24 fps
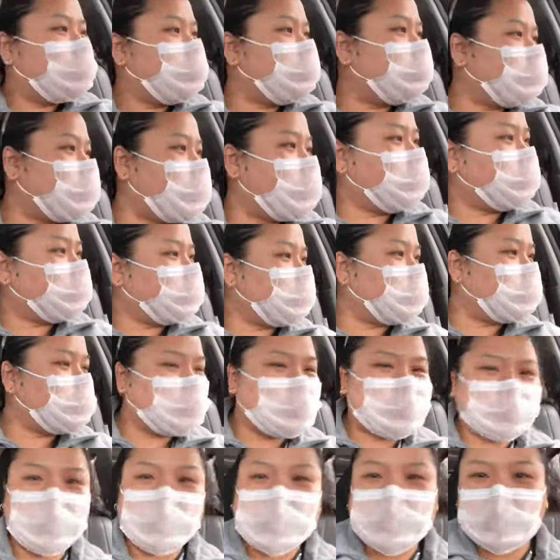whoever
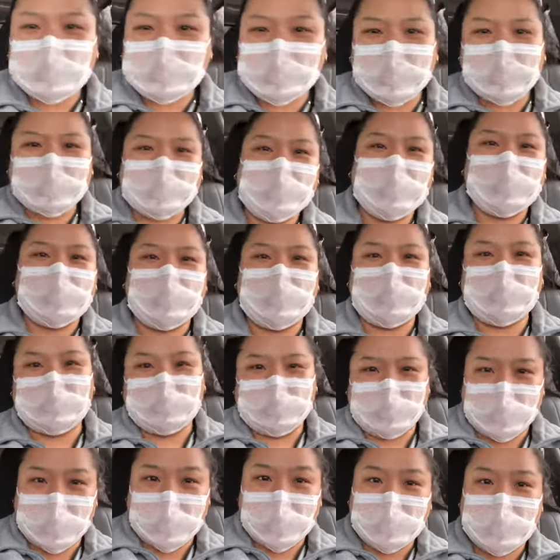don't need money like
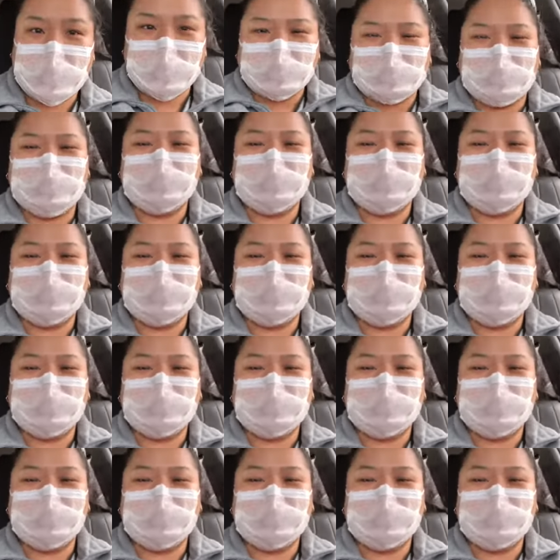me,